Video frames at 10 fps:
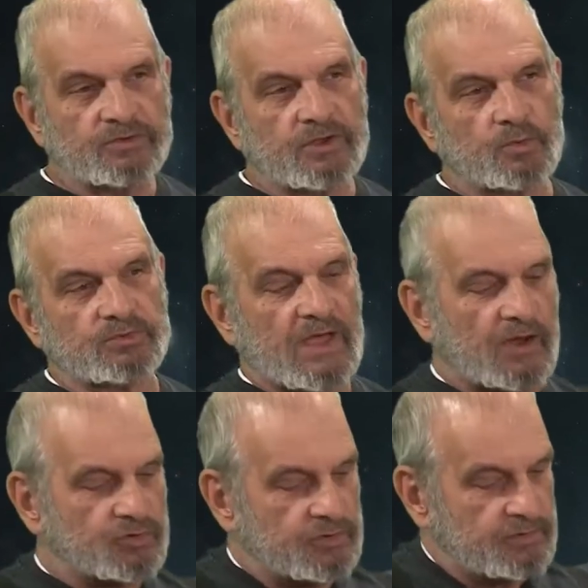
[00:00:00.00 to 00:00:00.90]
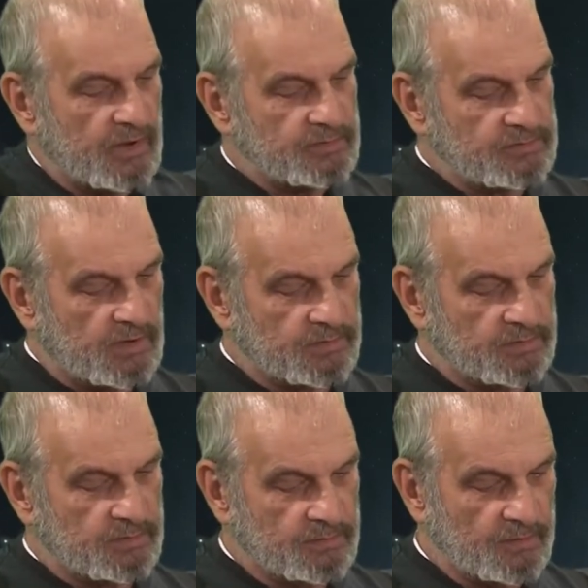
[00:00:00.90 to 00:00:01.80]
said it was actually ten ton
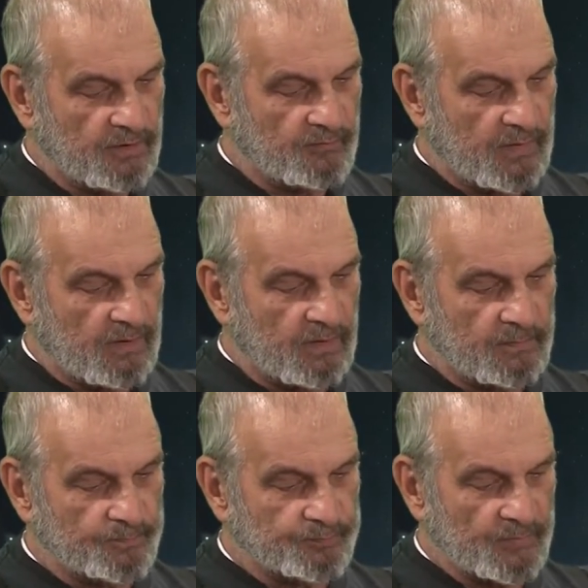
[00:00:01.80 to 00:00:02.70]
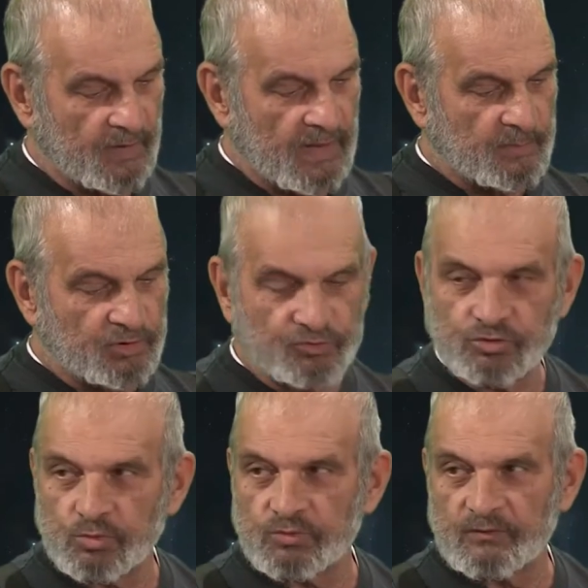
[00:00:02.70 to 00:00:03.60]
of uh,
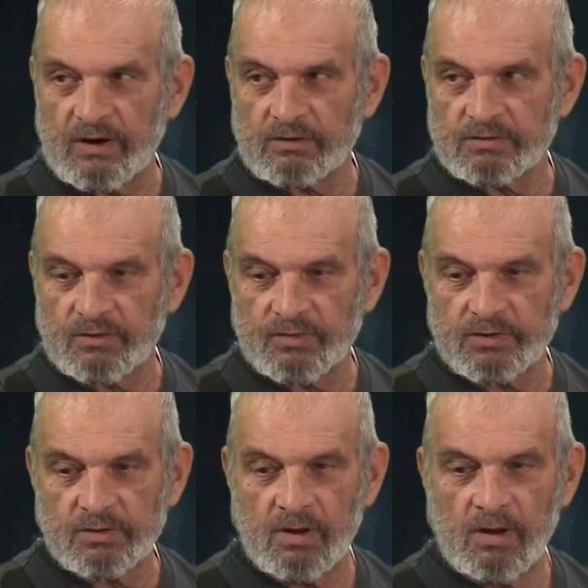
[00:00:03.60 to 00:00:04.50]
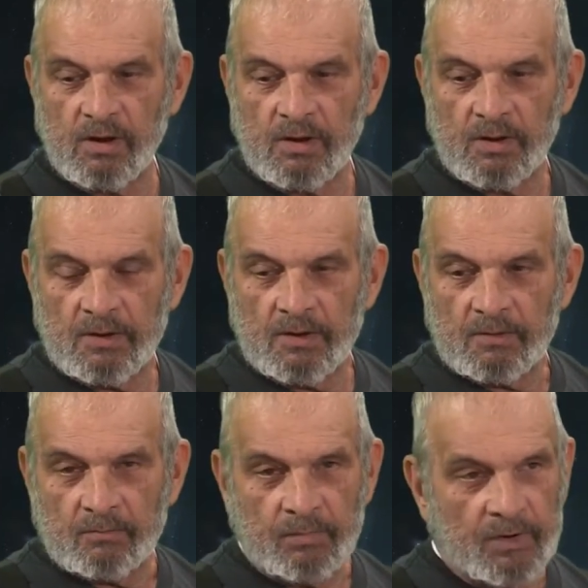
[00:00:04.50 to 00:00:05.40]
ammunition that was fired at the thing.
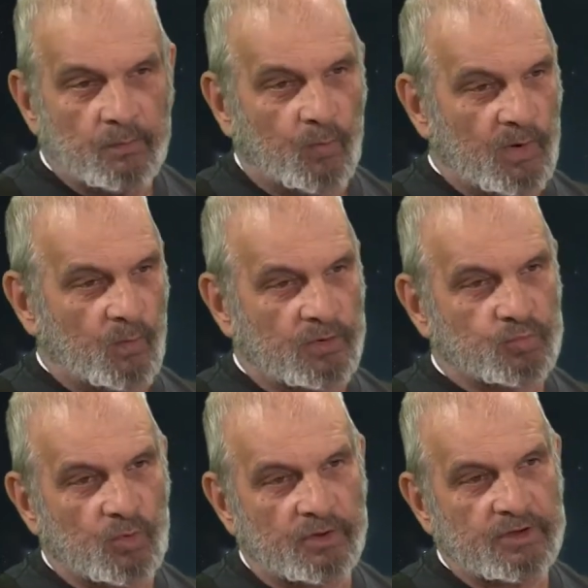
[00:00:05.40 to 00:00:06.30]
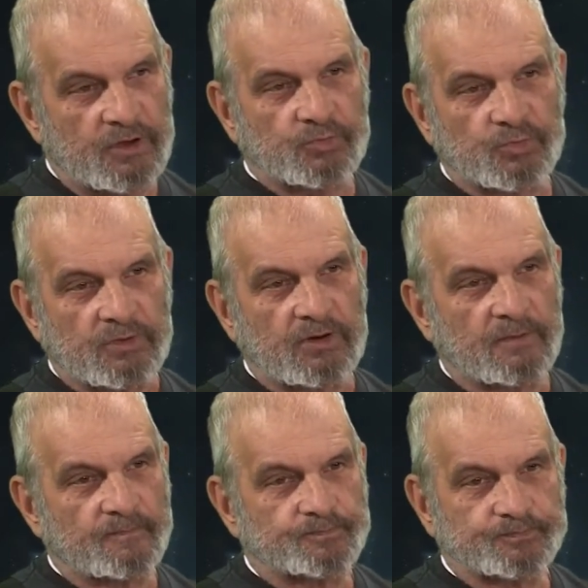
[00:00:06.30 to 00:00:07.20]
But what was really interesting?
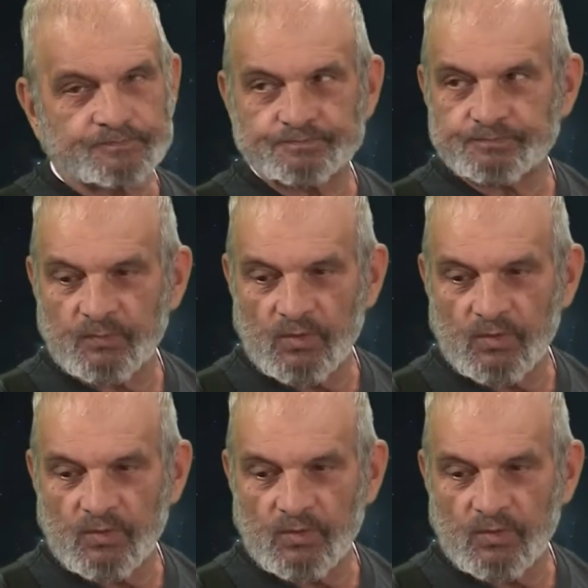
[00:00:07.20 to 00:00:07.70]
Five hours.